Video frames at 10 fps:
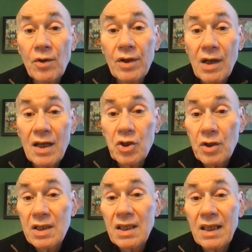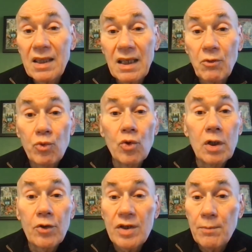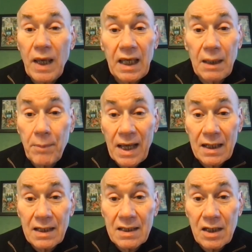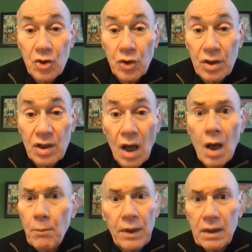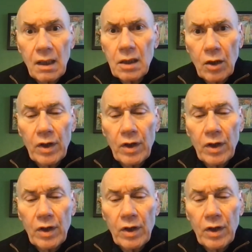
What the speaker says: are not just that the ruler is making bad decisions, but that there